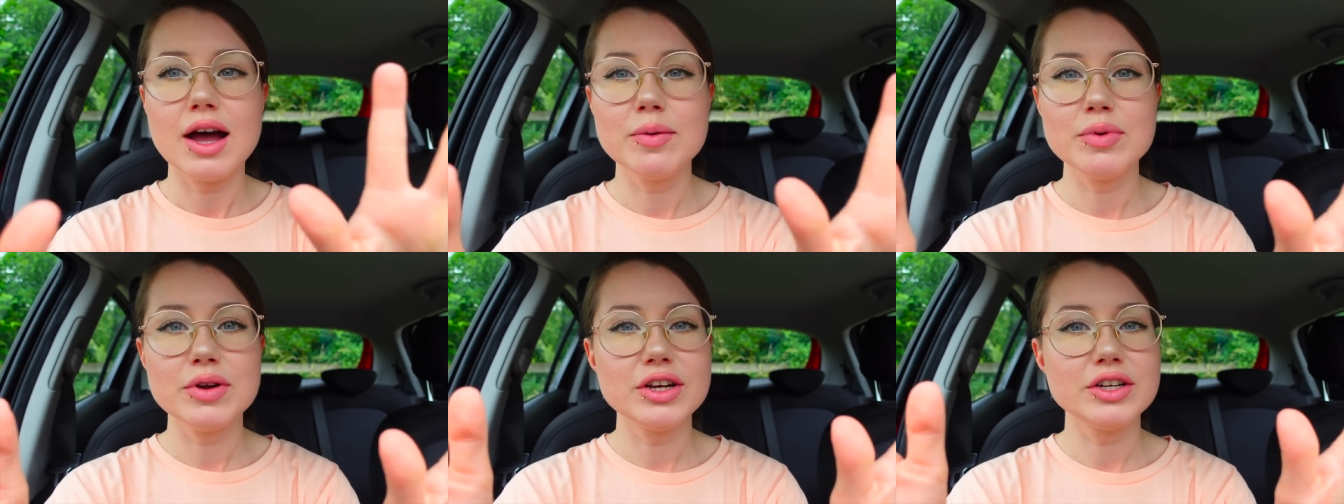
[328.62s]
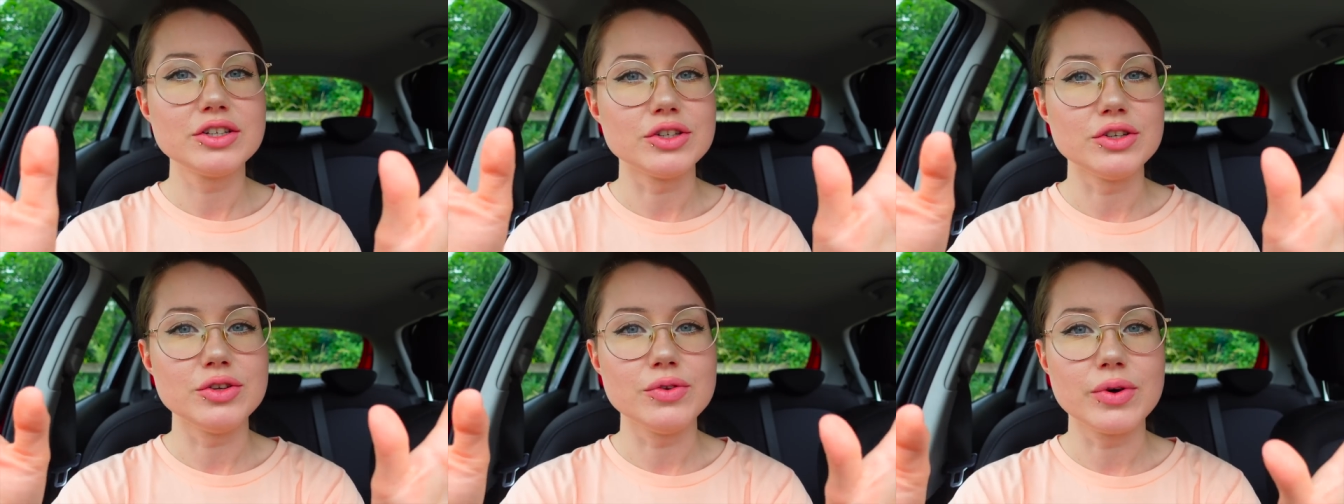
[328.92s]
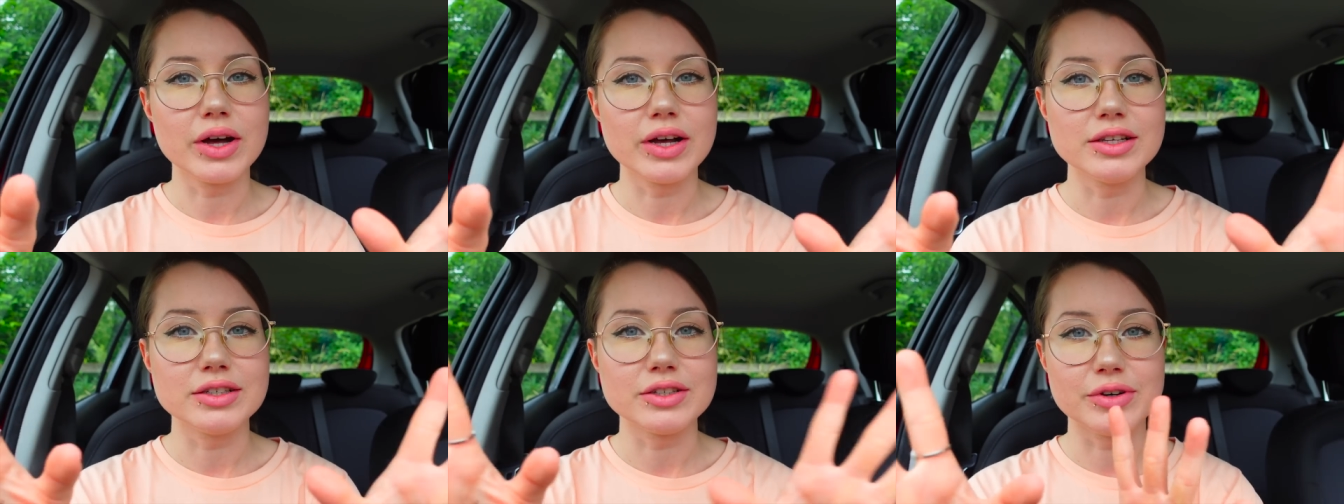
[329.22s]
I'm pretty sure you
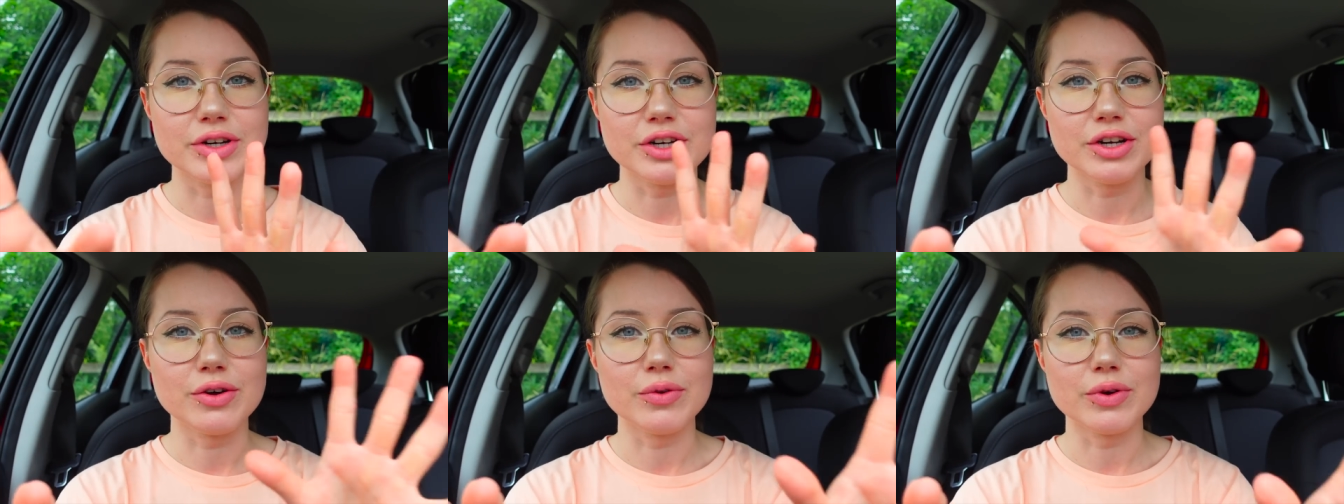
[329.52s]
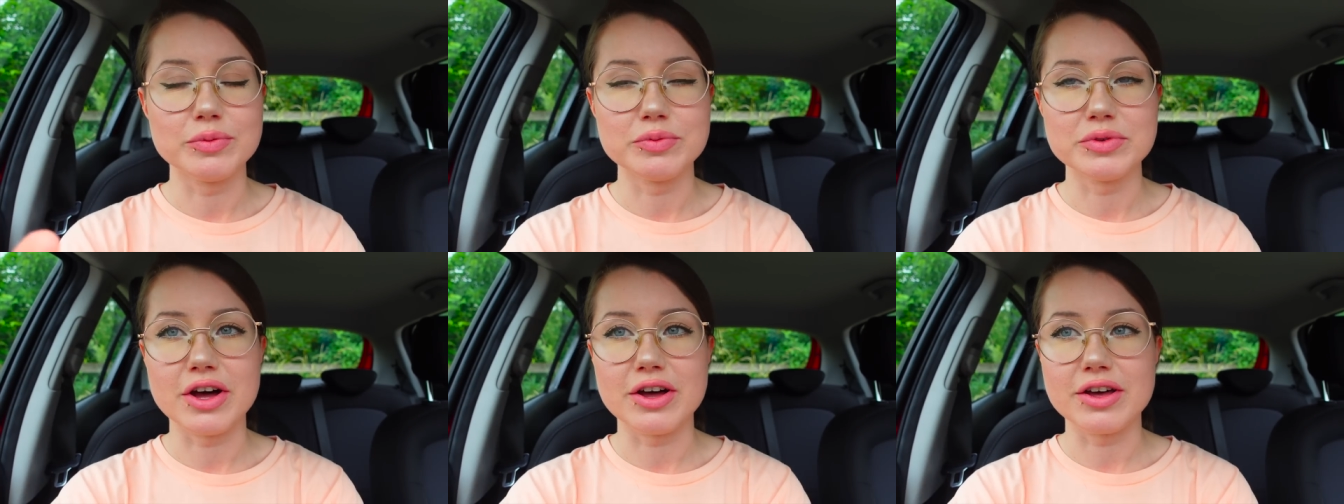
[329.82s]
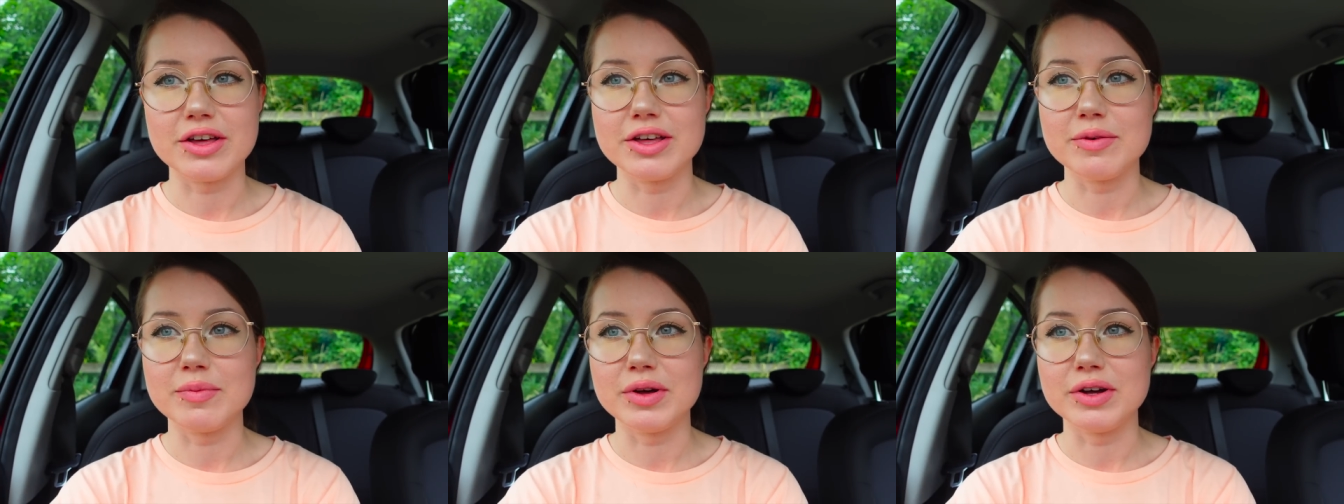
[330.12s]
guys already know what I'm
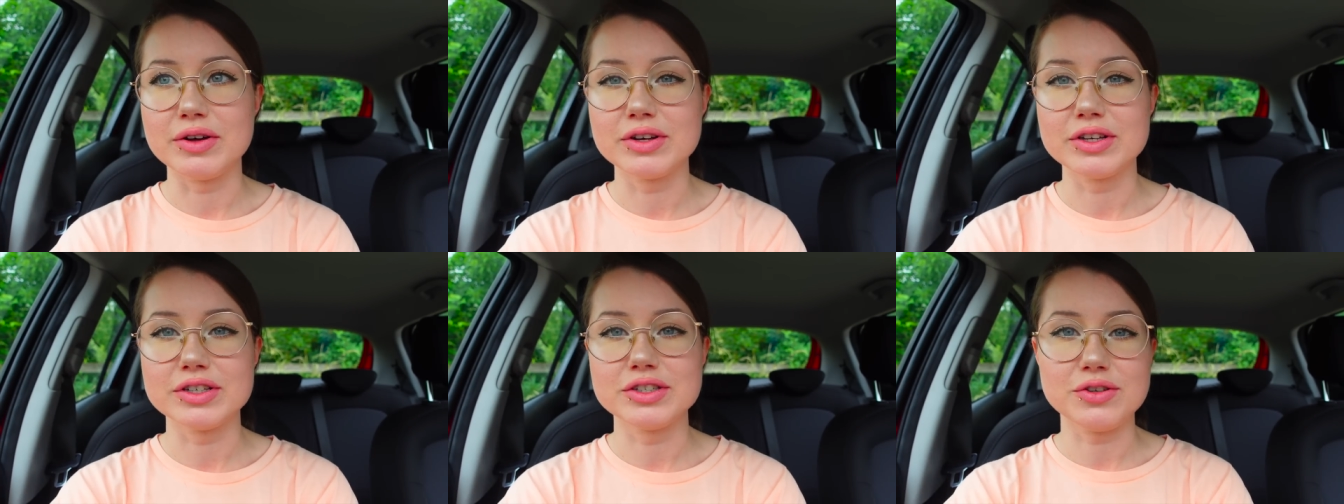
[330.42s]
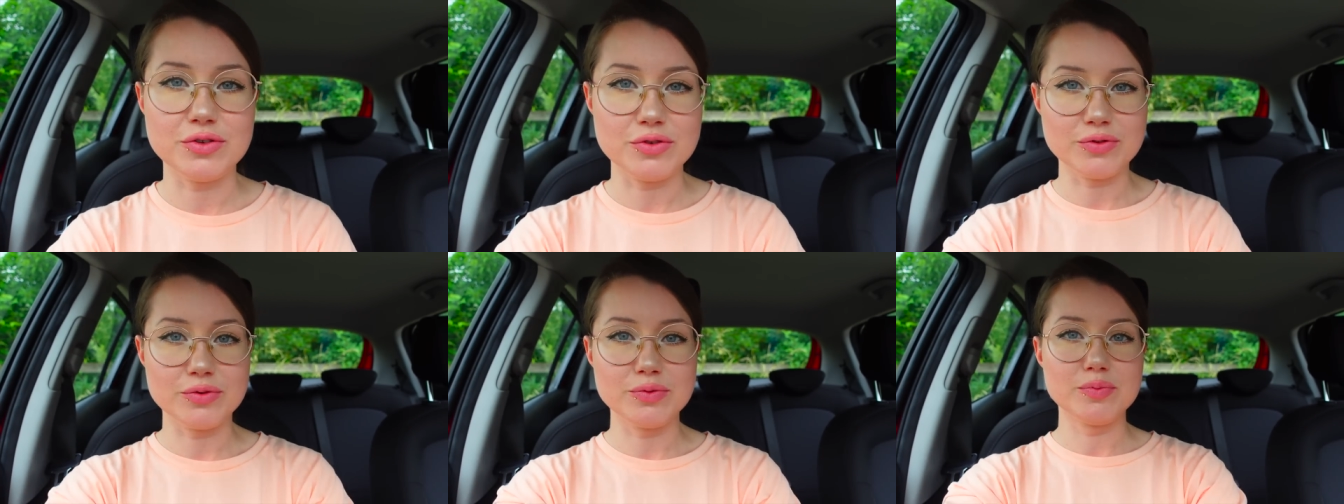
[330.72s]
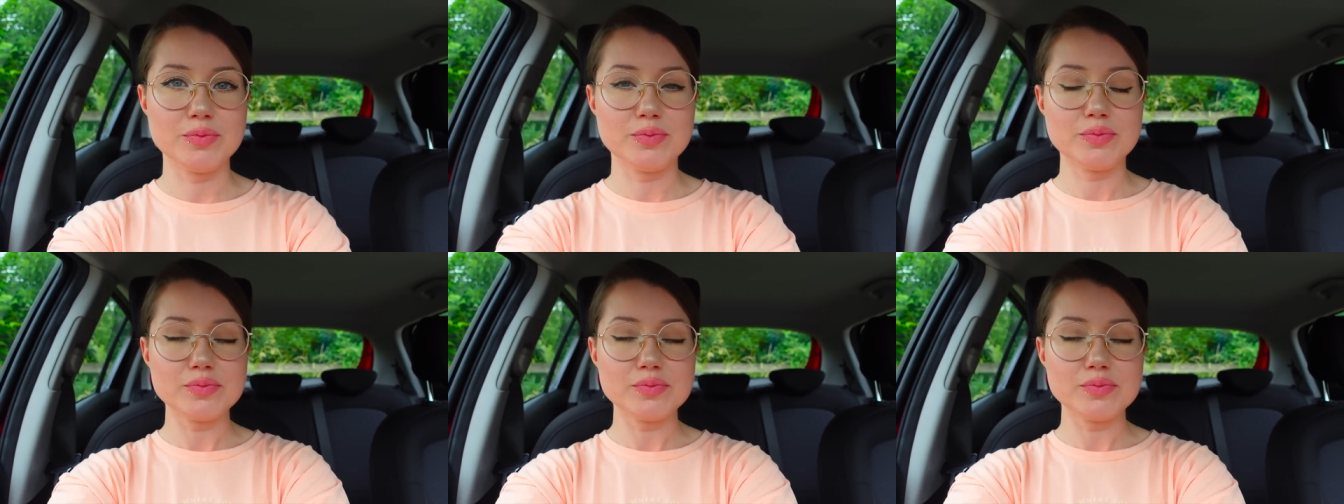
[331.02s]
talking about because you